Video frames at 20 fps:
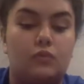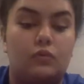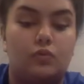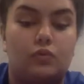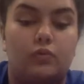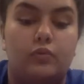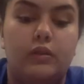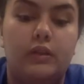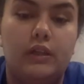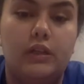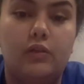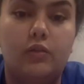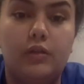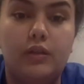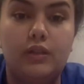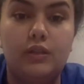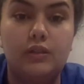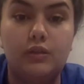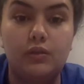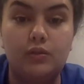we're
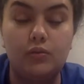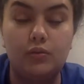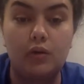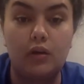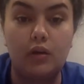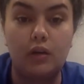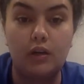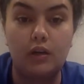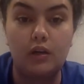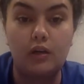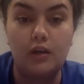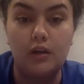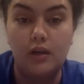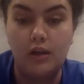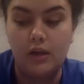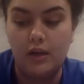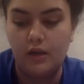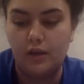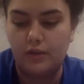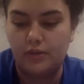going to do our
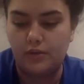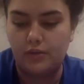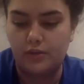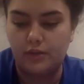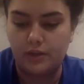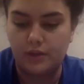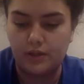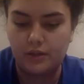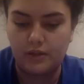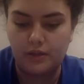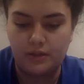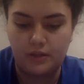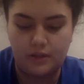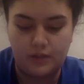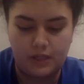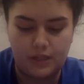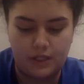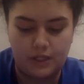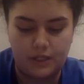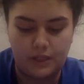third
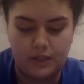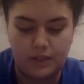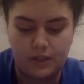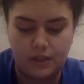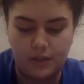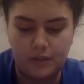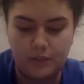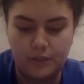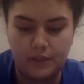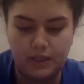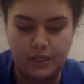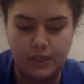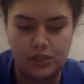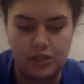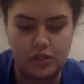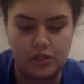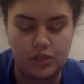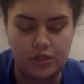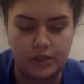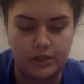
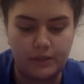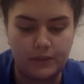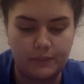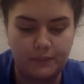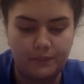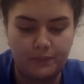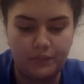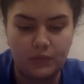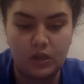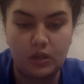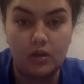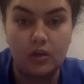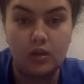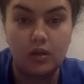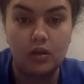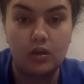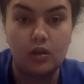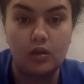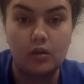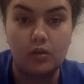medication check.
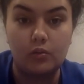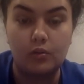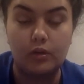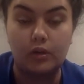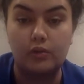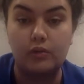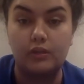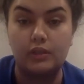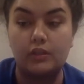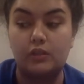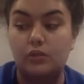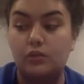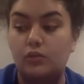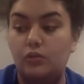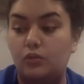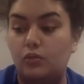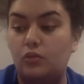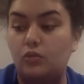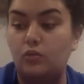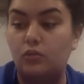We're going
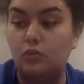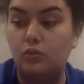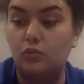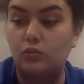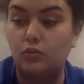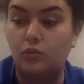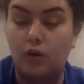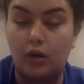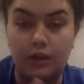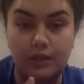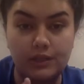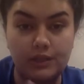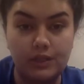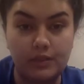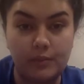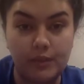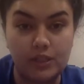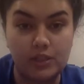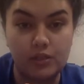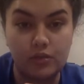to walk into the
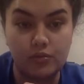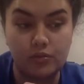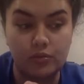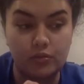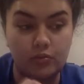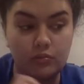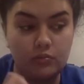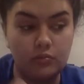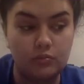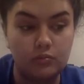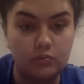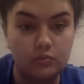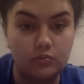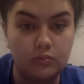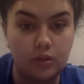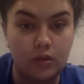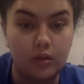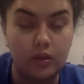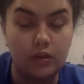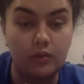patient's room,
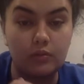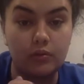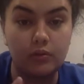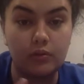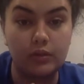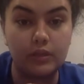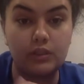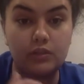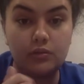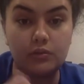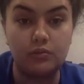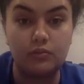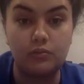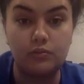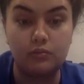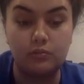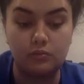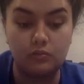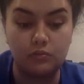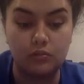or we're going to
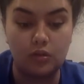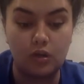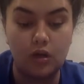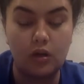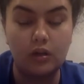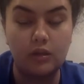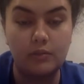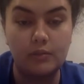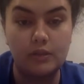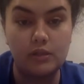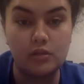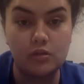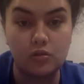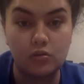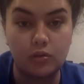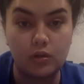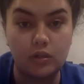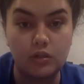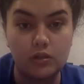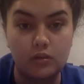knock on the patient's
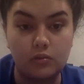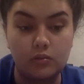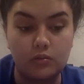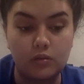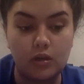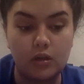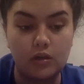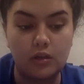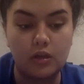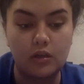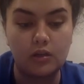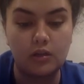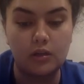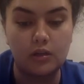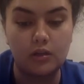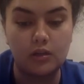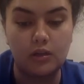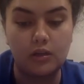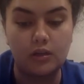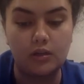door. So knock, knock,
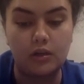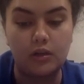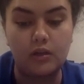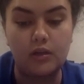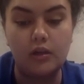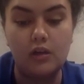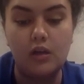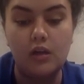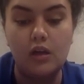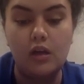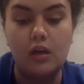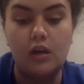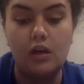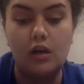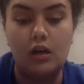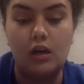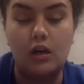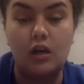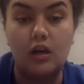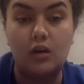knock, knock,
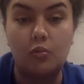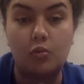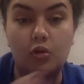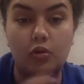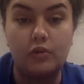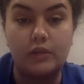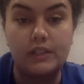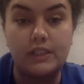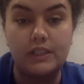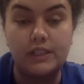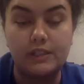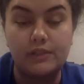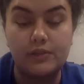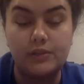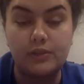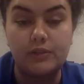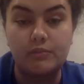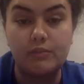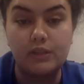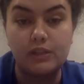knock. We're going to
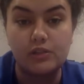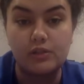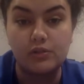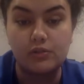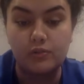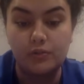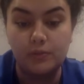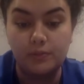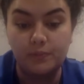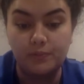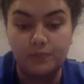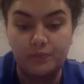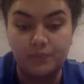enter the patient's room.